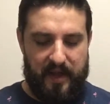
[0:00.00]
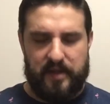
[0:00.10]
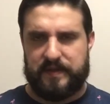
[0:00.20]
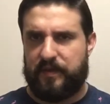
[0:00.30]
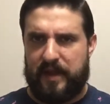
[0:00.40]

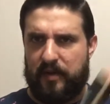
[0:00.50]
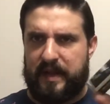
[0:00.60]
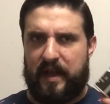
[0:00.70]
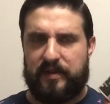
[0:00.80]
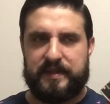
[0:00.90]
So the
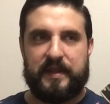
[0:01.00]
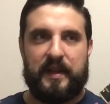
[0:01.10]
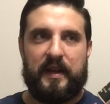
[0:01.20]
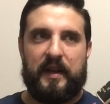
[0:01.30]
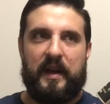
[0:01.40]
O'Dowd's,
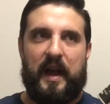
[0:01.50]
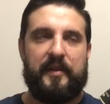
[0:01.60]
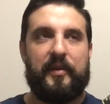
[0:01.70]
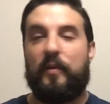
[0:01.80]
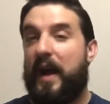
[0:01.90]
I
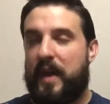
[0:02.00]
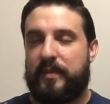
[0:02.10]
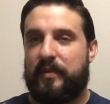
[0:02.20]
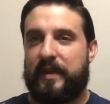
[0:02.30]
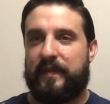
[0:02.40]
don't know why I'm
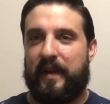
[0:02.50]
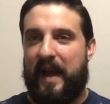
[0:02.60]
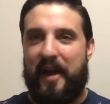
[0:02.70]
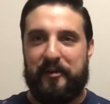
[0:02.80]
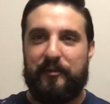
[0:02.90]
doing the
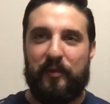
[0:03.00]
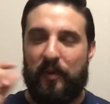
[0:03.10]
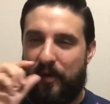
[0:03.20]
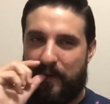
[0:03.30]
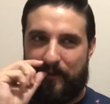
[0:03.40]
out of
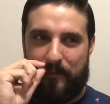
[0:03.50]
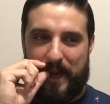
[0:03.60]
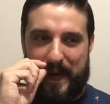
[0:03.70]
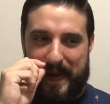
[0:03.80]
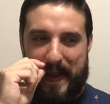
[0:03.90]
4,
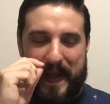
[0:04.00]
but